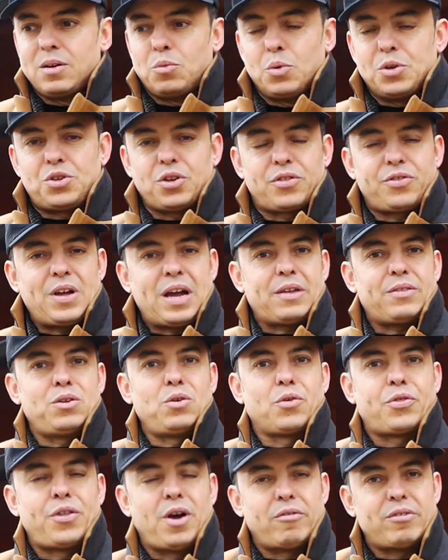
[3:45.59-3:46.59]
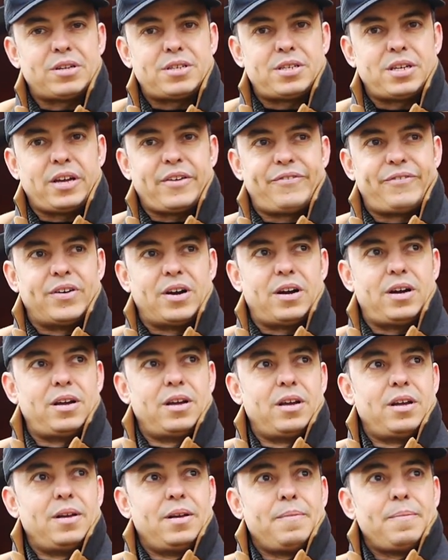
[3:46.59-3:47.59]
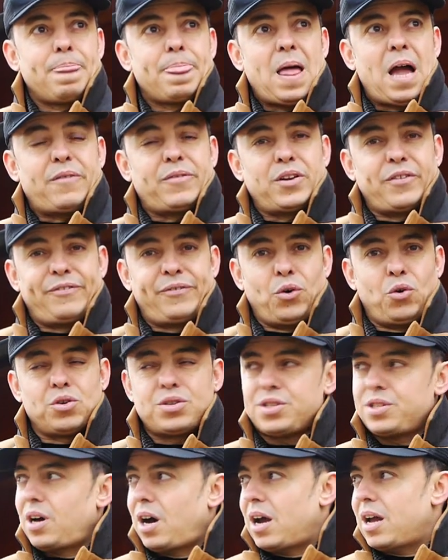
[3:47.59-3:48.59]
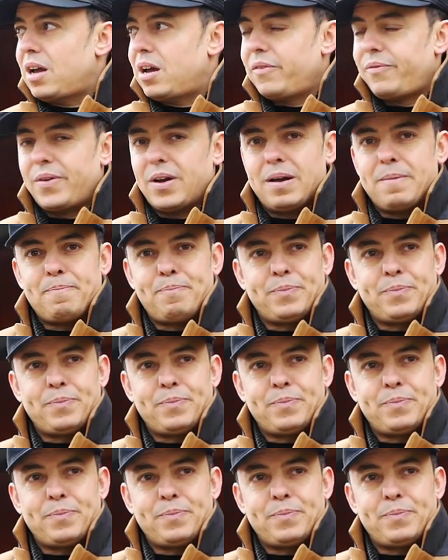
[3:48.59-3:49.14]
We should thank the authority for having the foresight of,